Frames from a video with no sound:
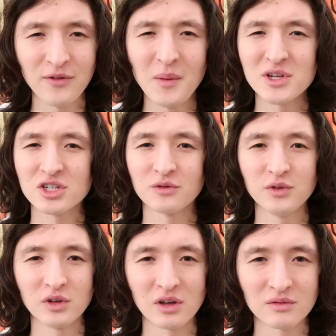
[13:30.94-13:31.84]
found
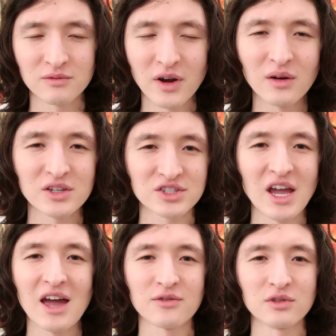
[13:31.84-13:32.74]
myself feeling very
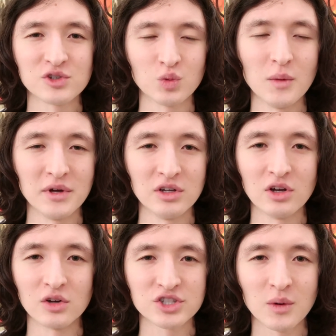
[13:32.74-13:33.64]
sad for this woman.
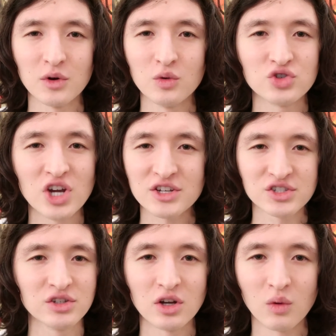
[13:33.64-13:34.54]
You know, someone who
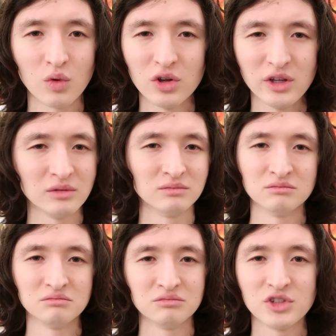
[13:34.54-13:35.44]
just, you know, really
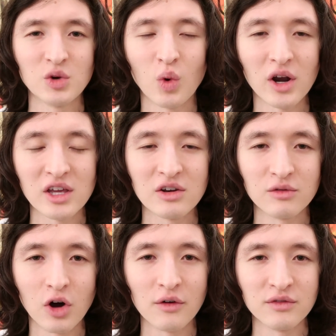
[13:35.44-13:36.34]
didn't want to get
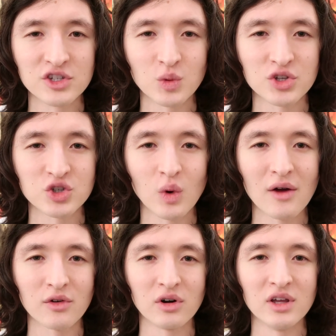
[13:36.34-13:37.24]
involved in this
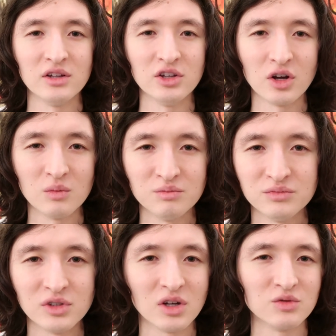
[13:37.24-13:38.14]
whatsoever. And you
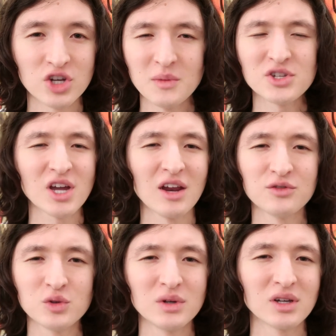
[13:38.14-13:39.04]
know, Jimmy's
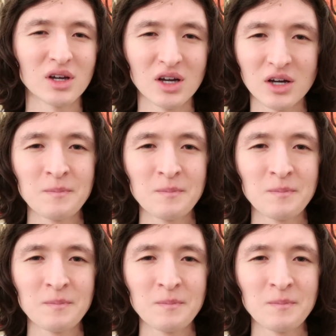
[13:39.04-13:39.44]
kind of doing